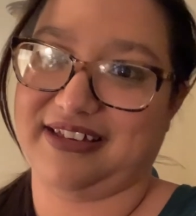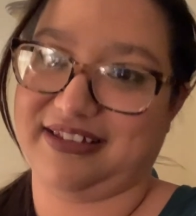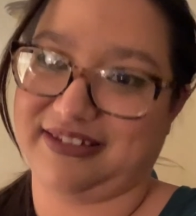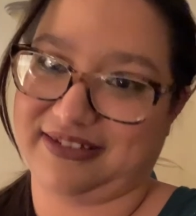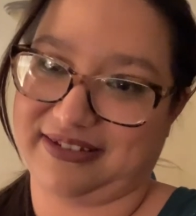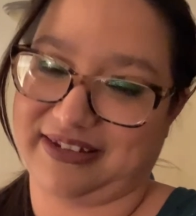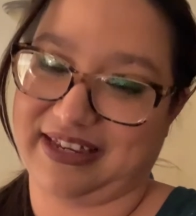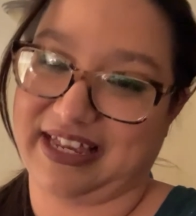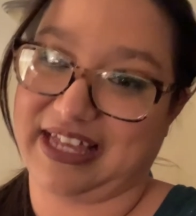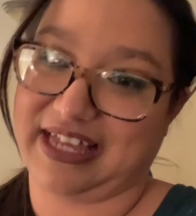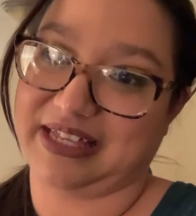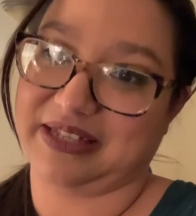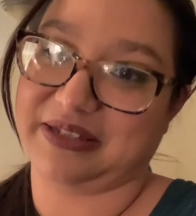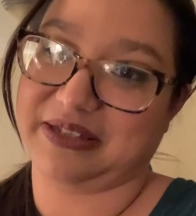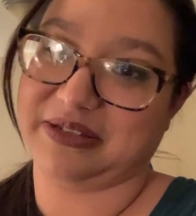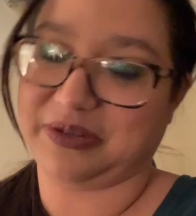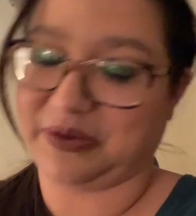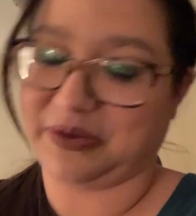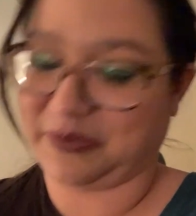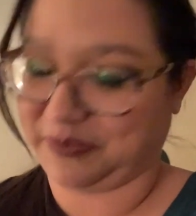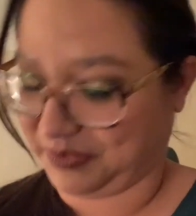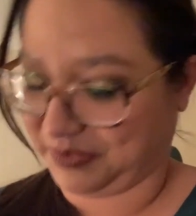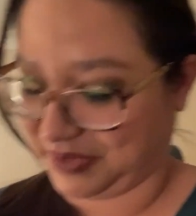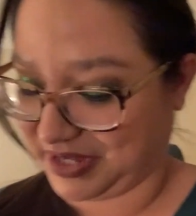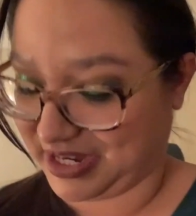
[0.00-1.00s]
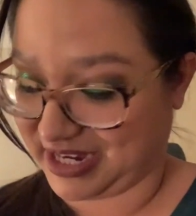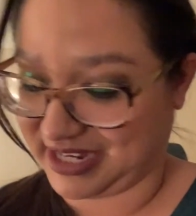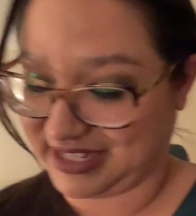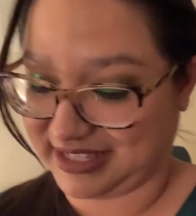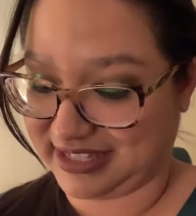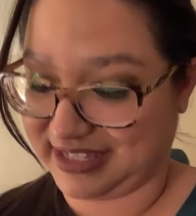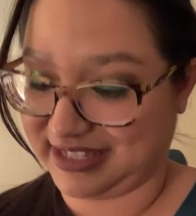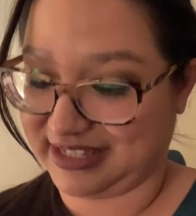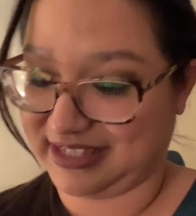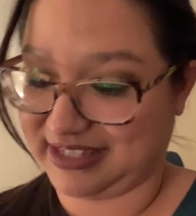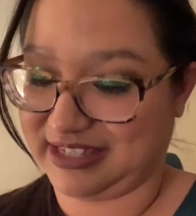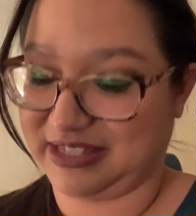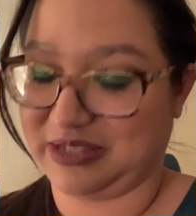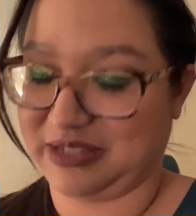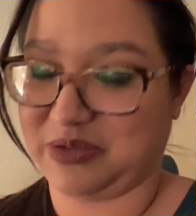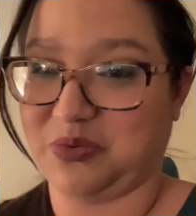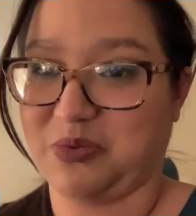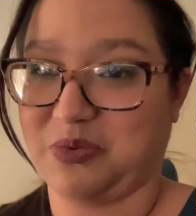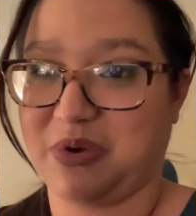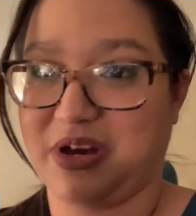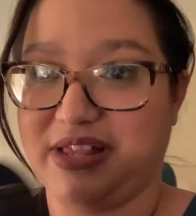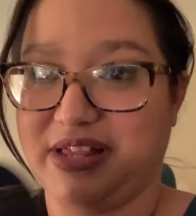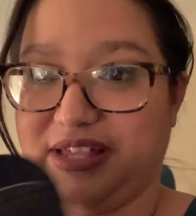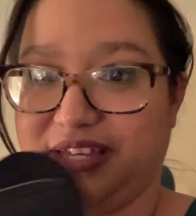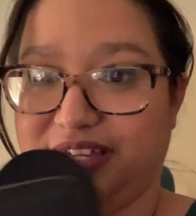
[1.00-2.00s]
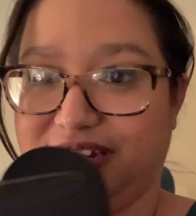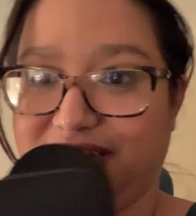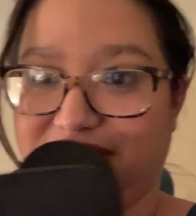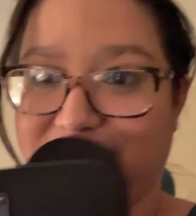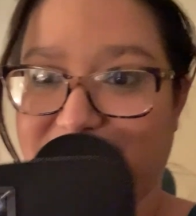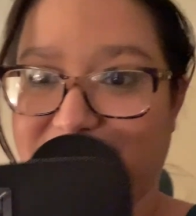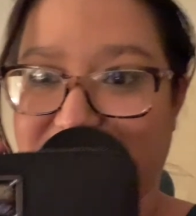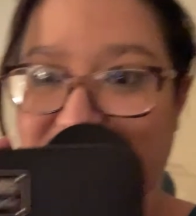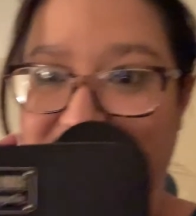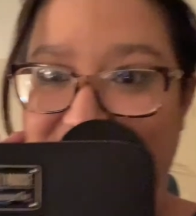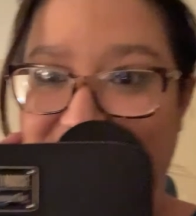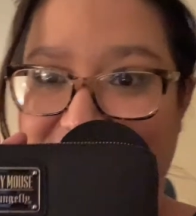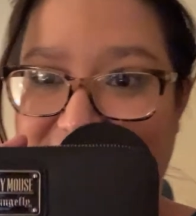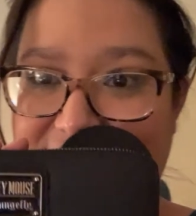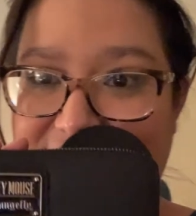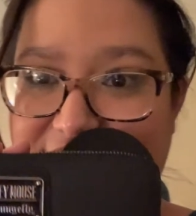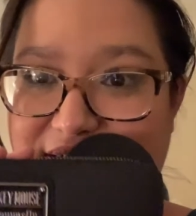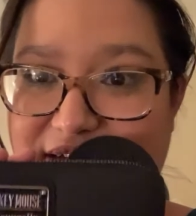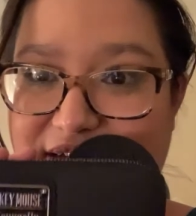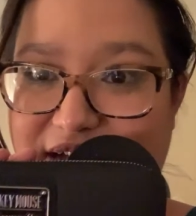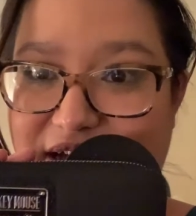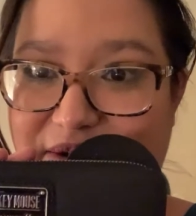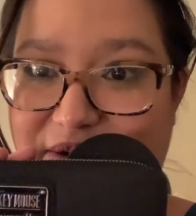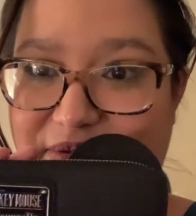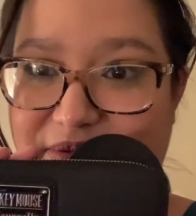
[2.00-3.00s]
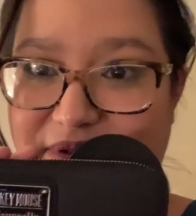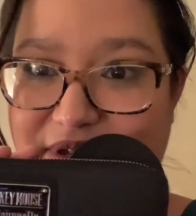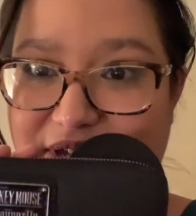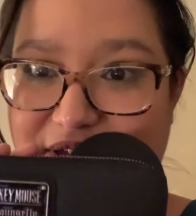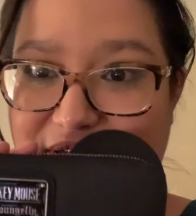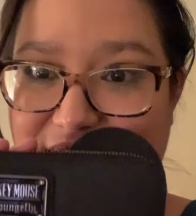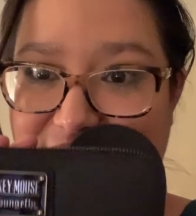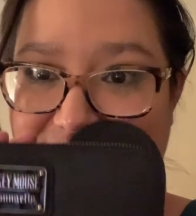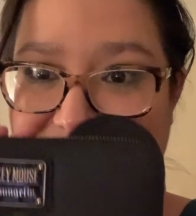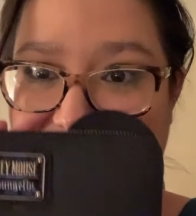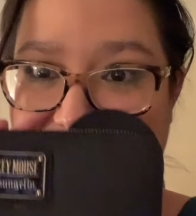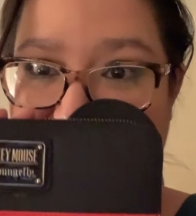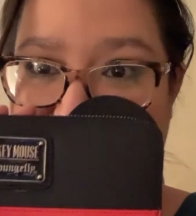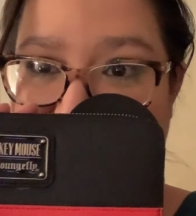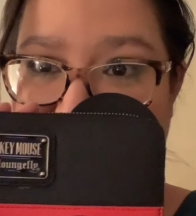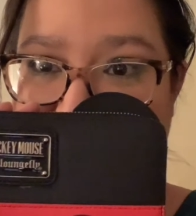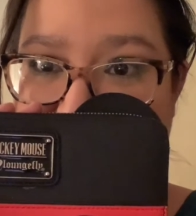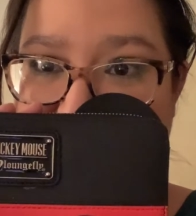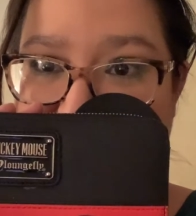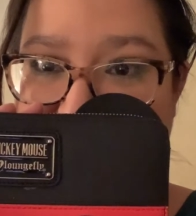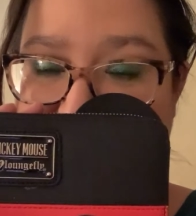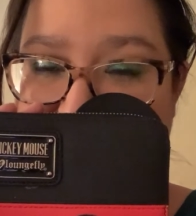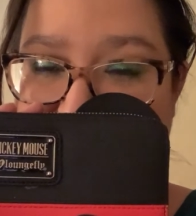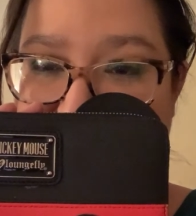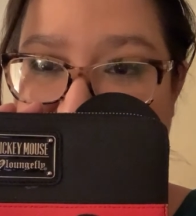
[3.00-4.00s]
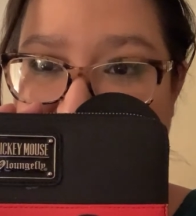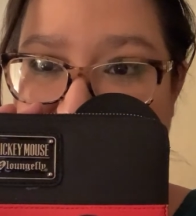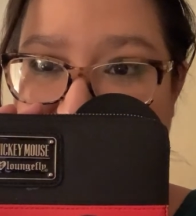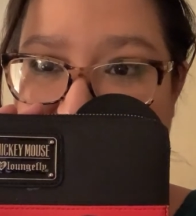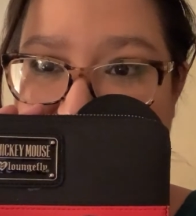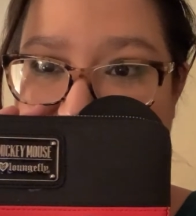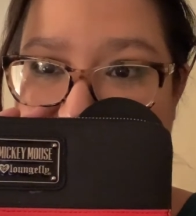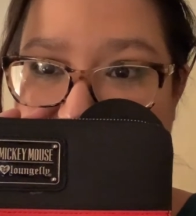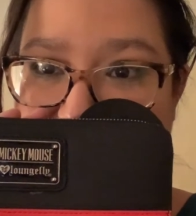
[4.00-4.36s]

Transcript: So yeah. So guys, this is a wallet. Look how cute that looks.